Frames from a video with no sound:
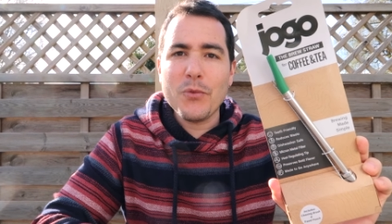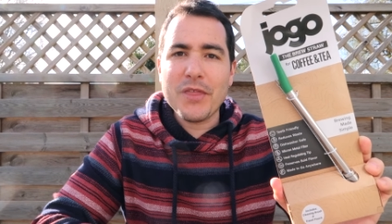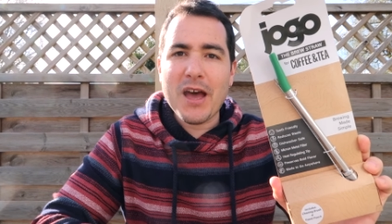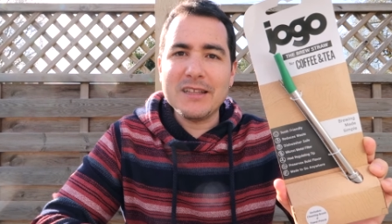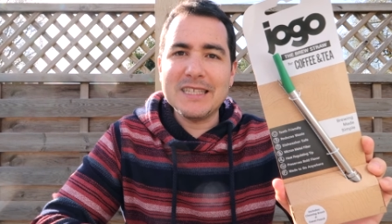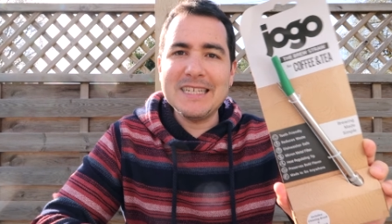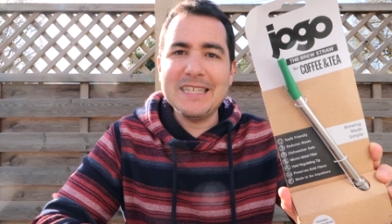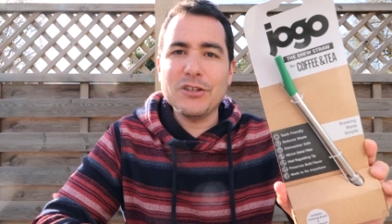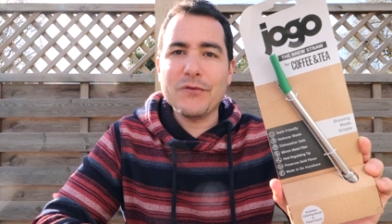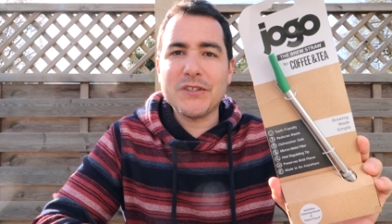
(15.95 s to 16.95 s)
without the
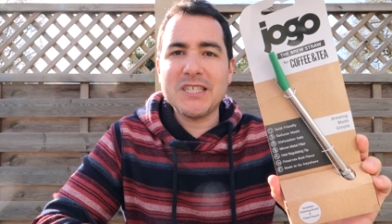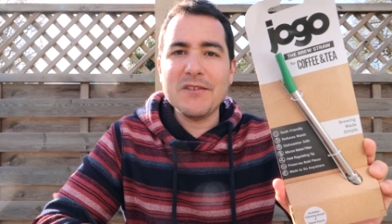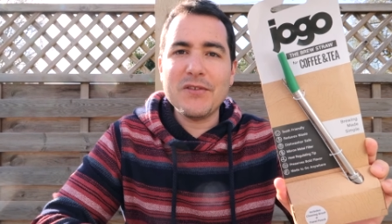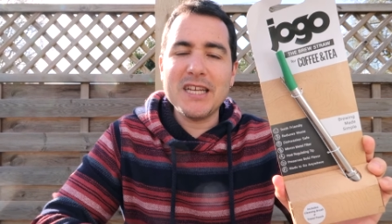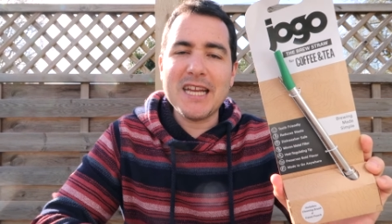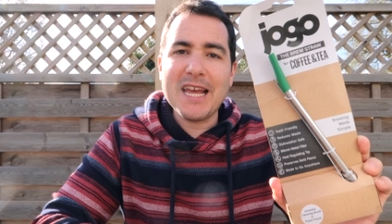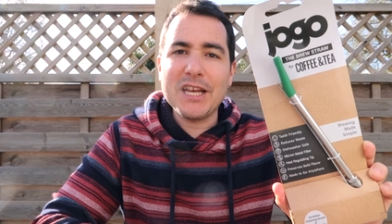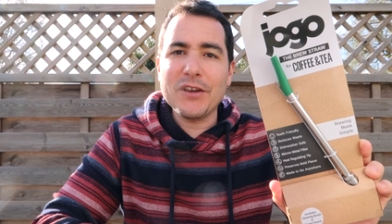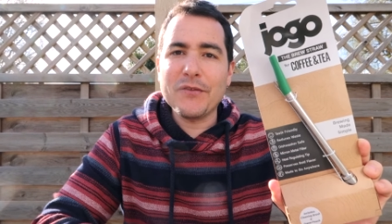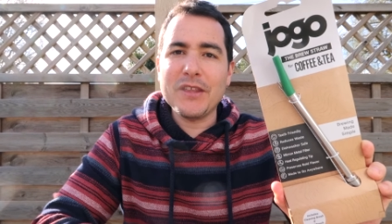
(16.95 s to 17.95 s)
need of sieving
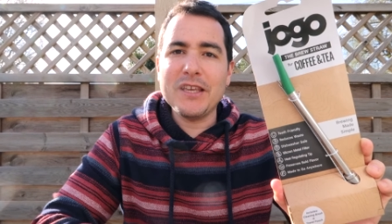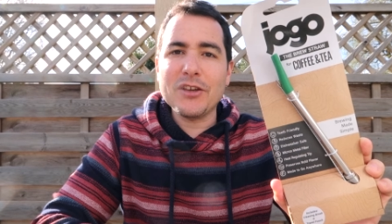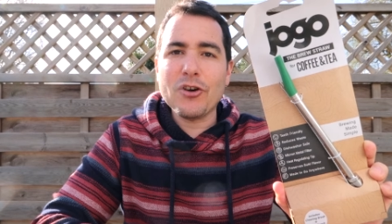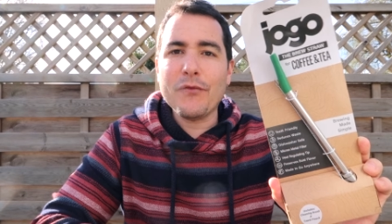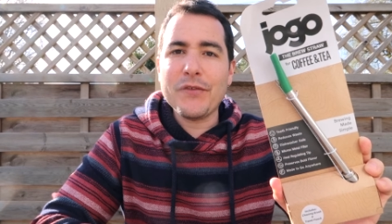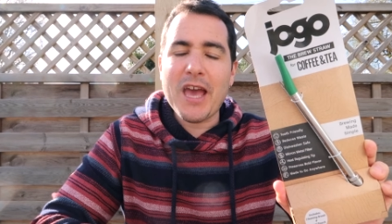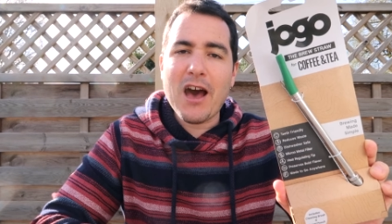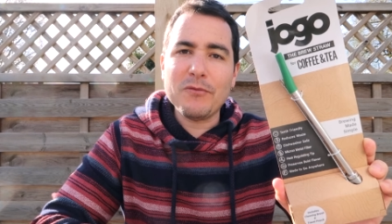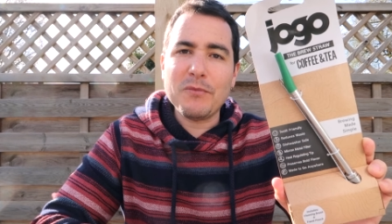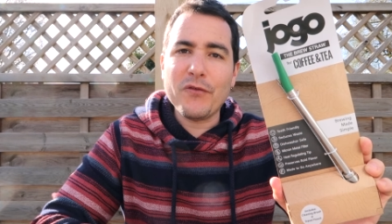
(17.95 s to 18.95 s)
any of the coffee
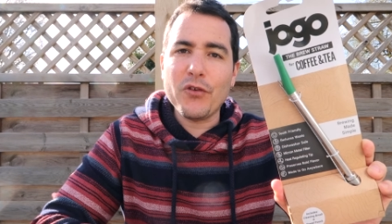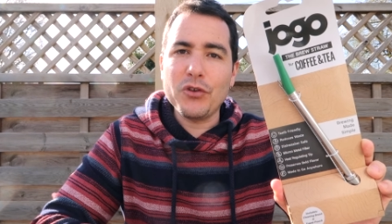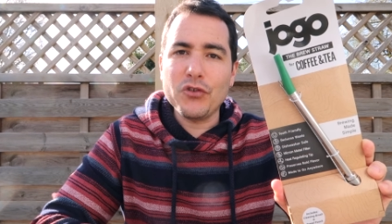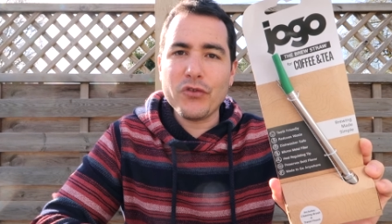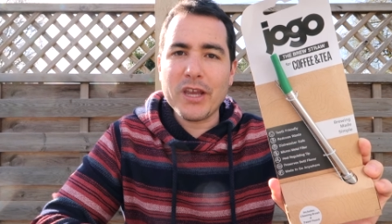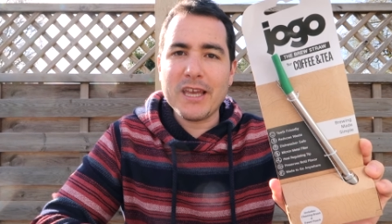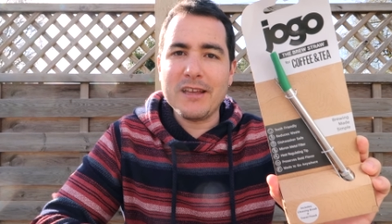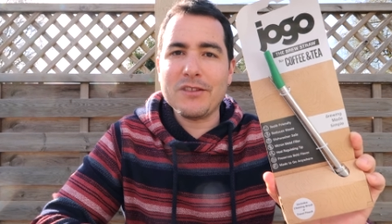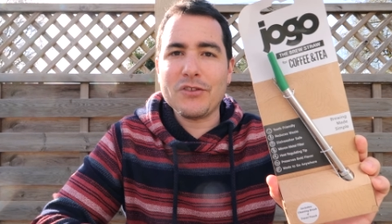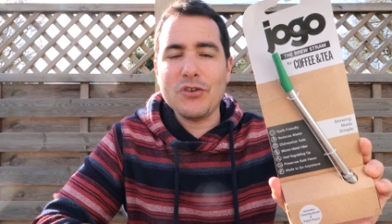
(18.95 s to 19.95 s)
out before you drink it.